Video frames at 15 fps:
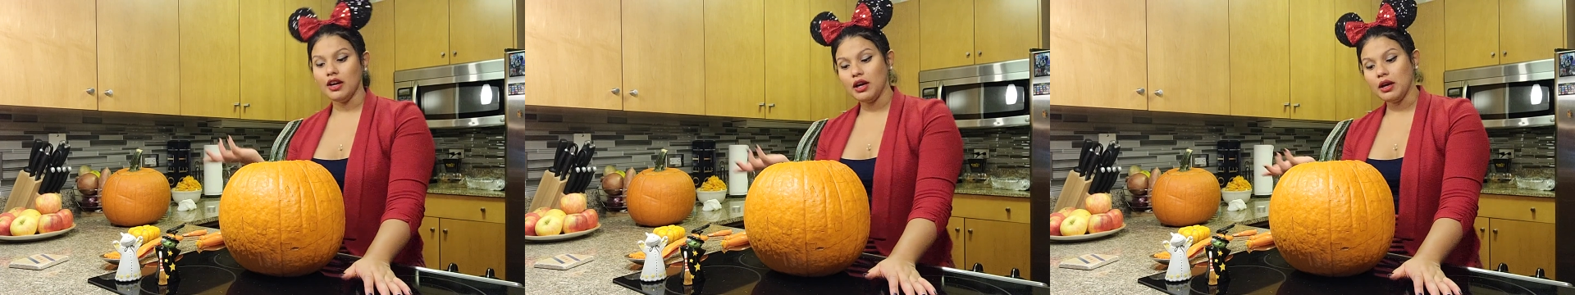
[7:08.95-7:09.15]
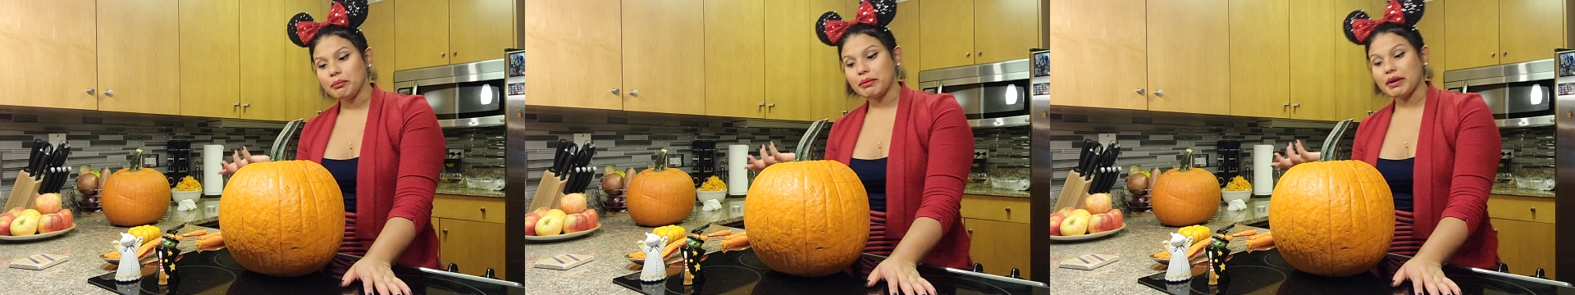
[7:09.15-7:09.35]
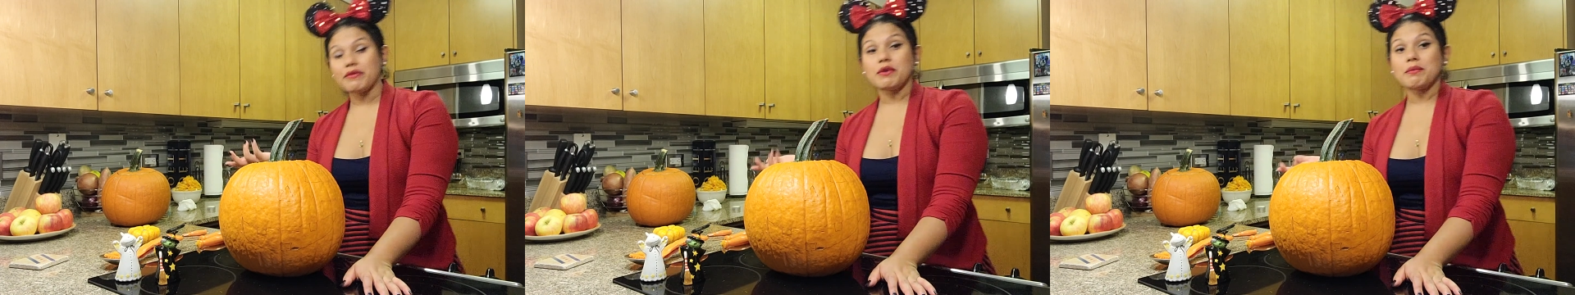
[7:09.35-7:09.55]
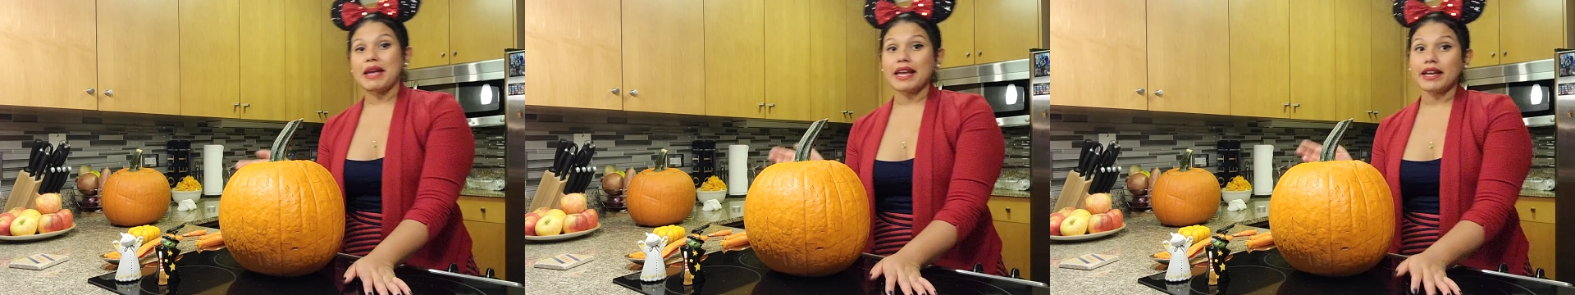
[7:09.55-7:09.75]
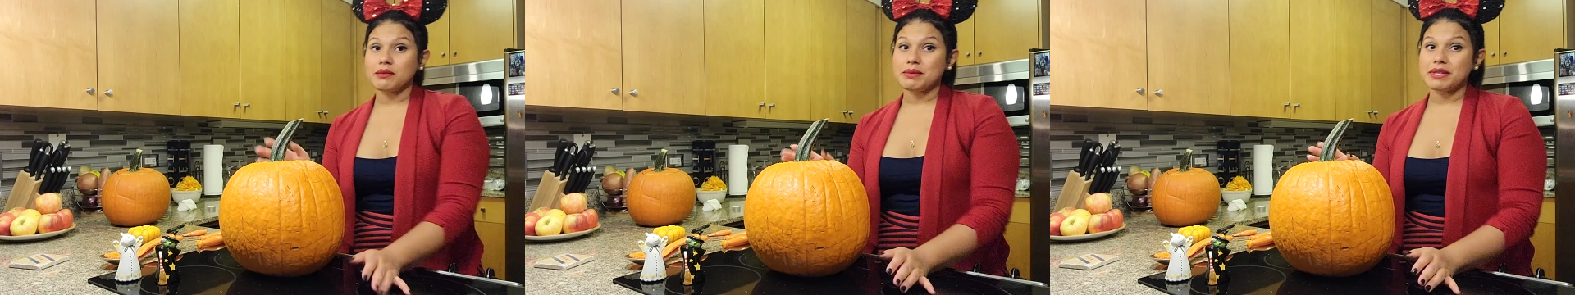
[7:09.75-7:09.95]
but if you make
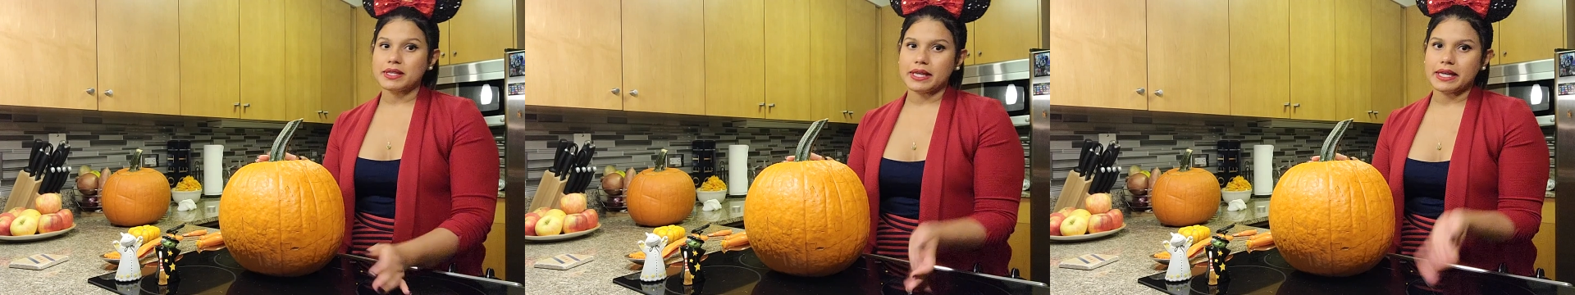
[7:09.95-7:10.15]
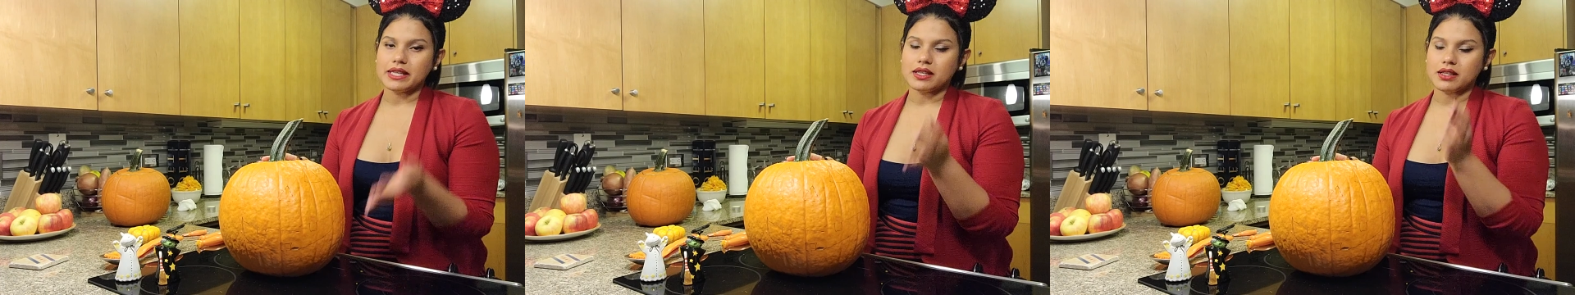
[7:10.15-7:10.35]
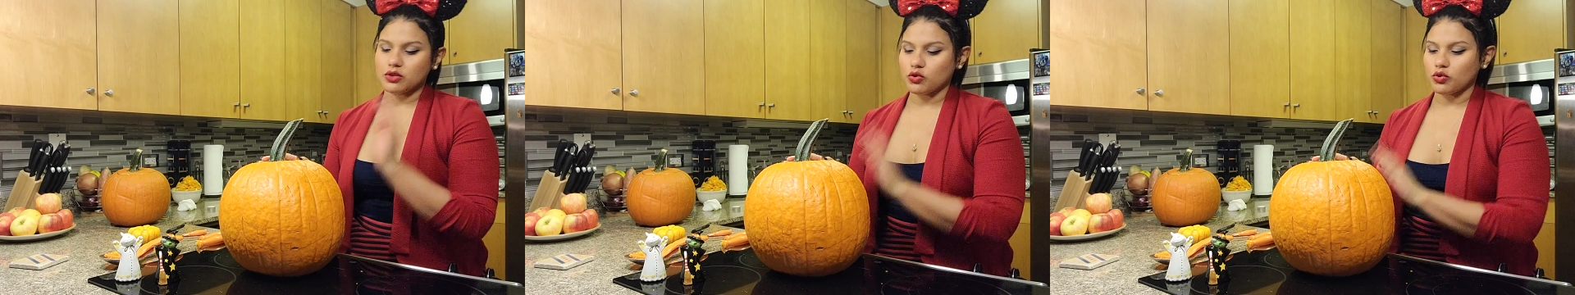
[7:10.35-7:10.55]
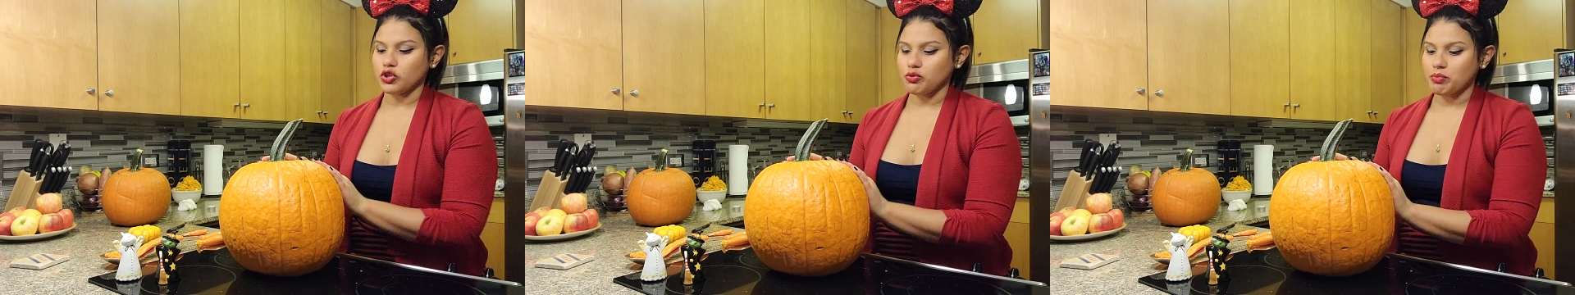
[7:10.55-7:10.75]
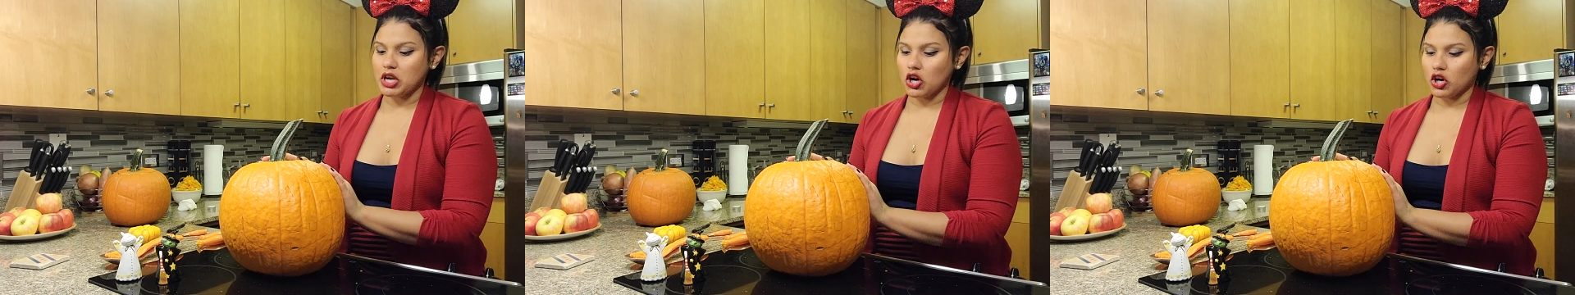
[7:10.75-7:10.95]
any mistakes, it's going to
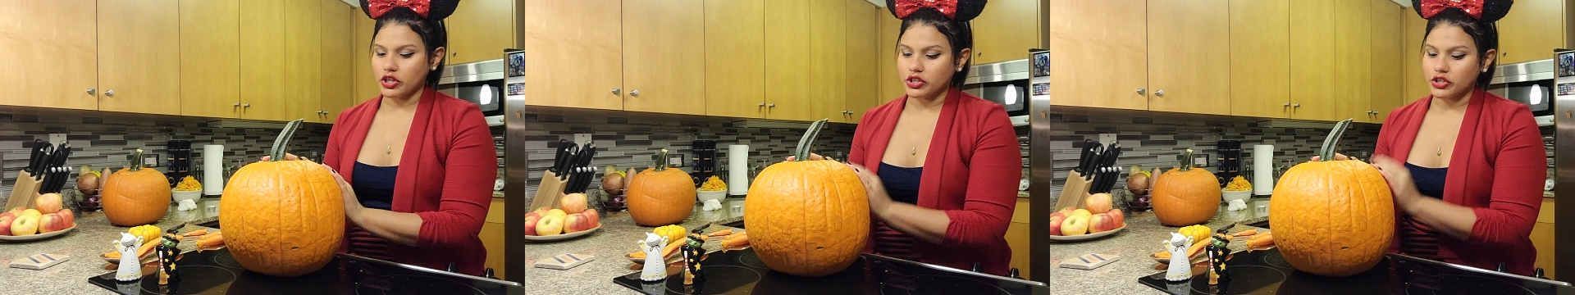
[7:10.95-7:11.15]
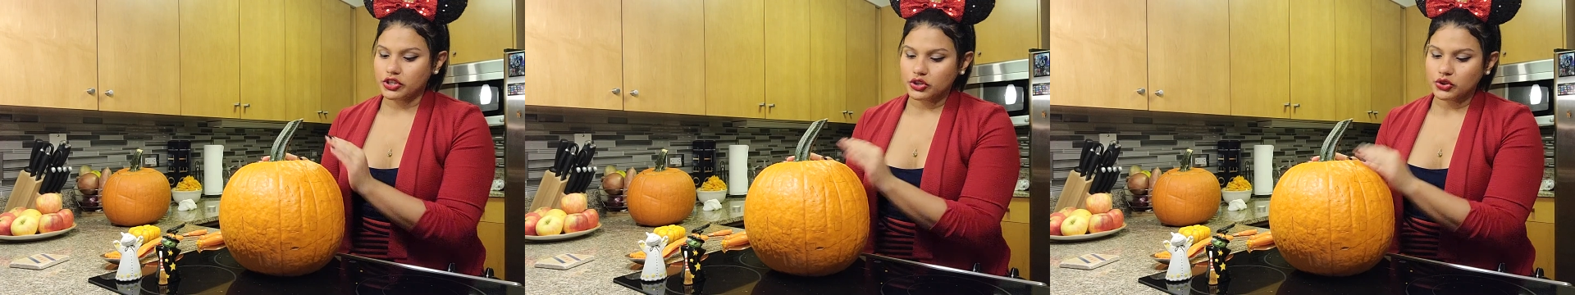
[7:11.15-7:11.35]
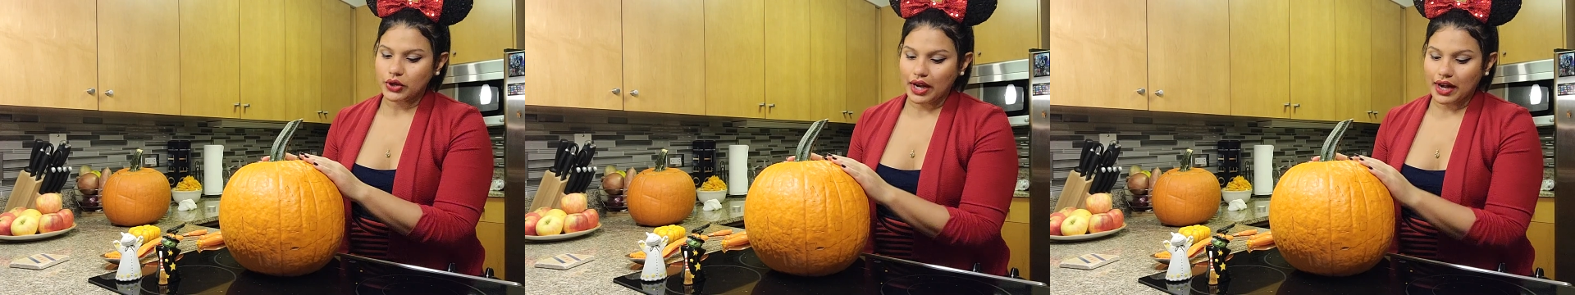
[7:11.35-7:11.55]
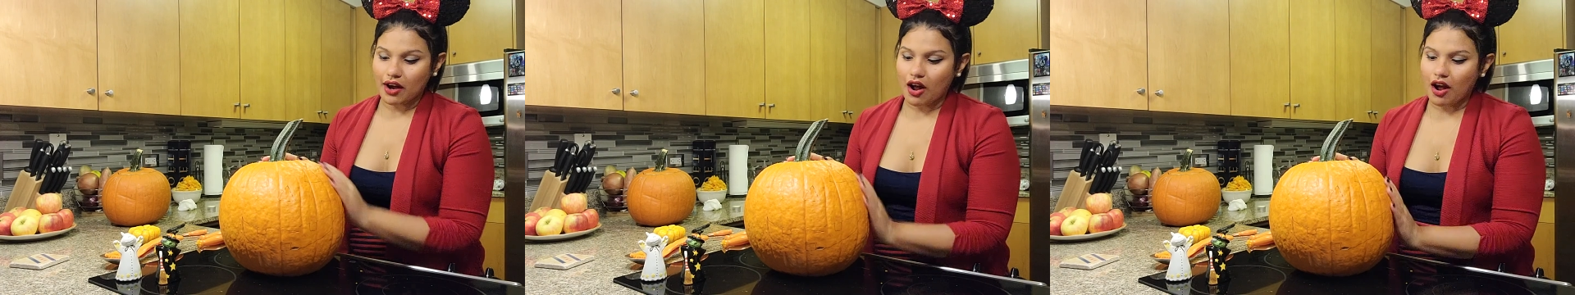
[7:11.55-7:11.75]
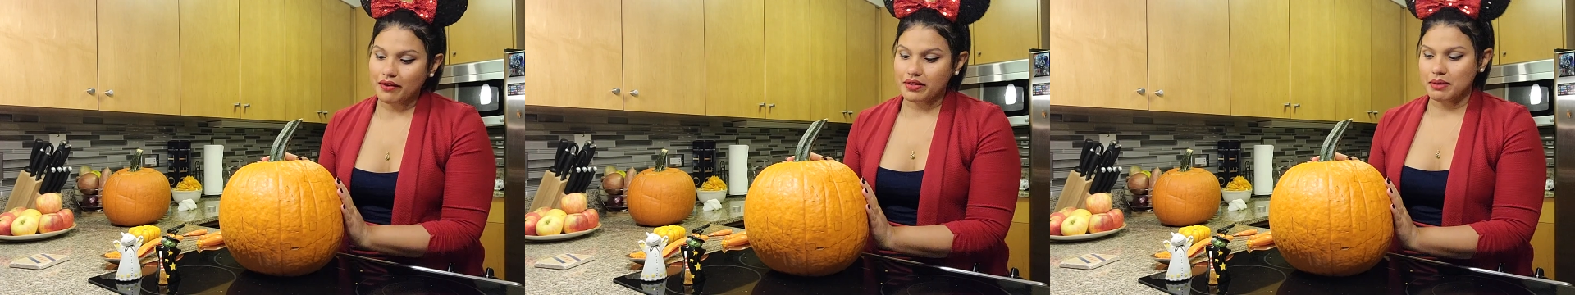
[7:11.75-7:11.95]
be harder to get it
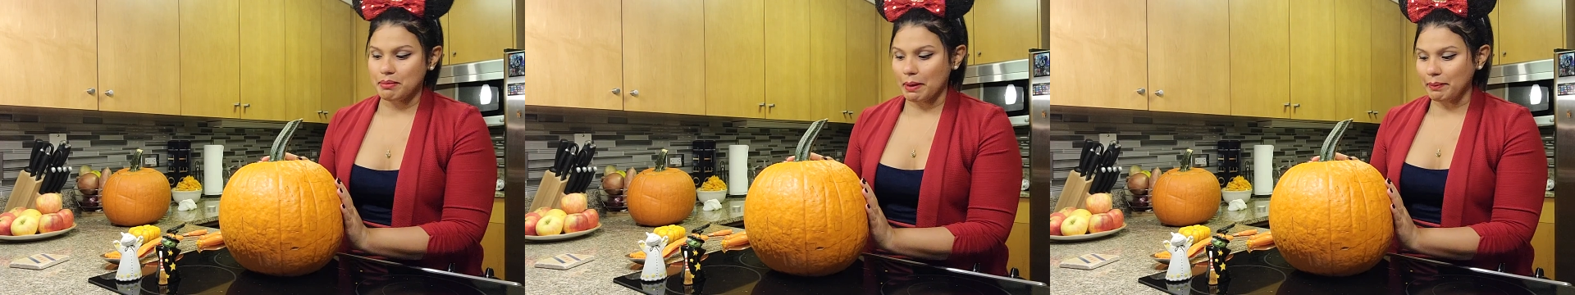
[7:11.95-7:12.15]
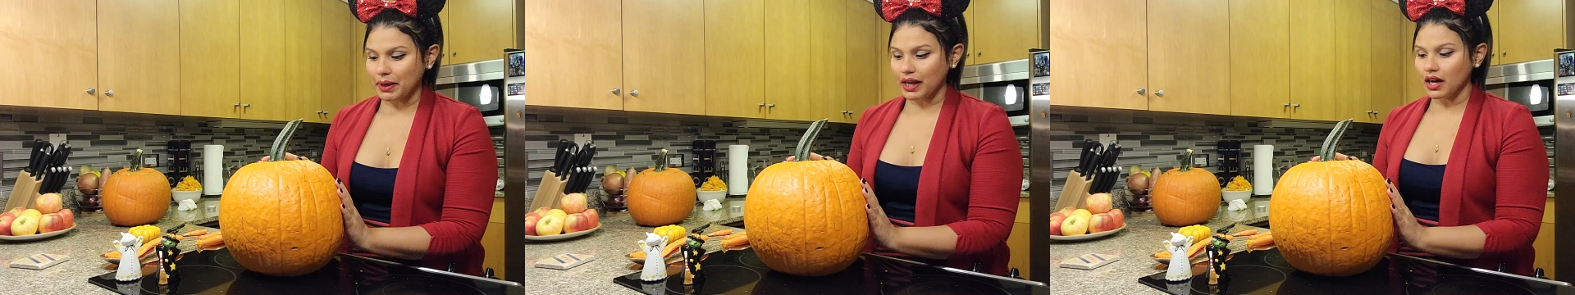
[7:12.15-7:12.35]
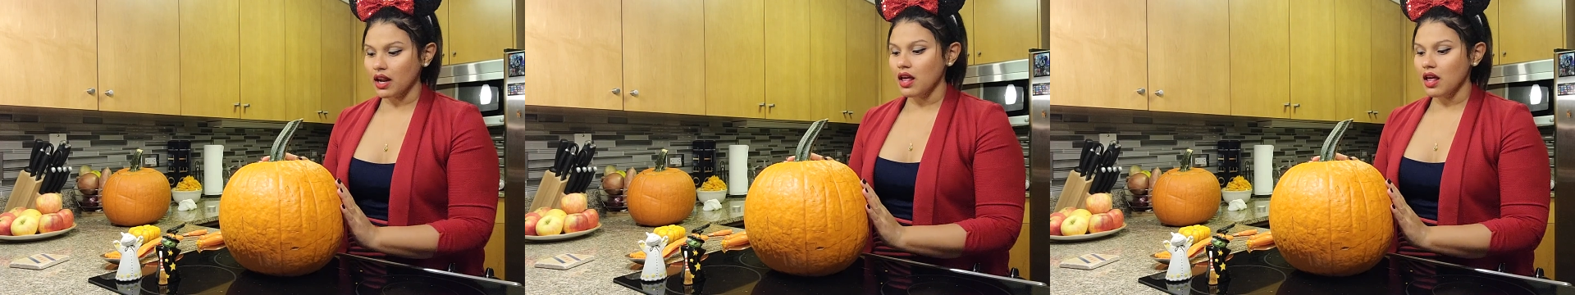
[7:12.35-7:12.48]
off the pumpkin,